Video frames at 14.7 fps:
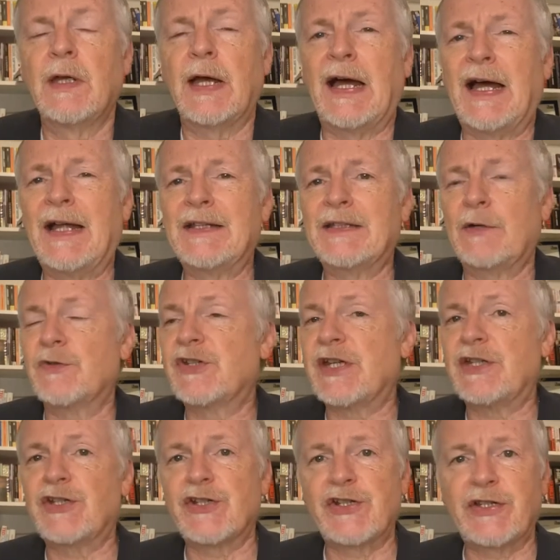And I would say
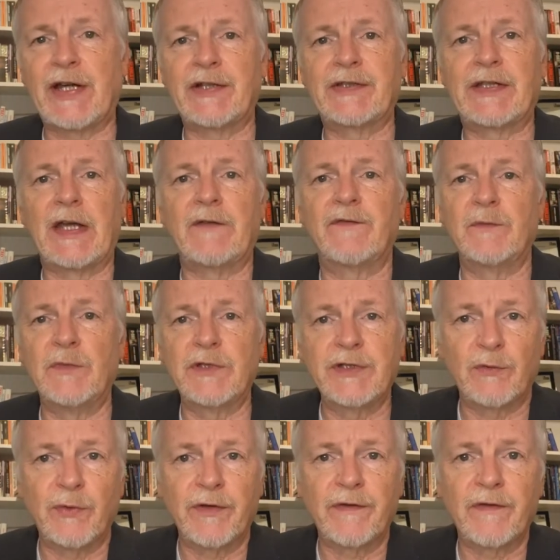just start to get
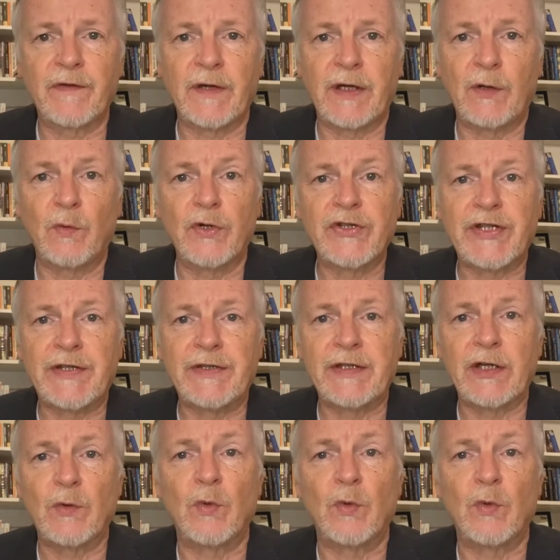familiar with what's in there,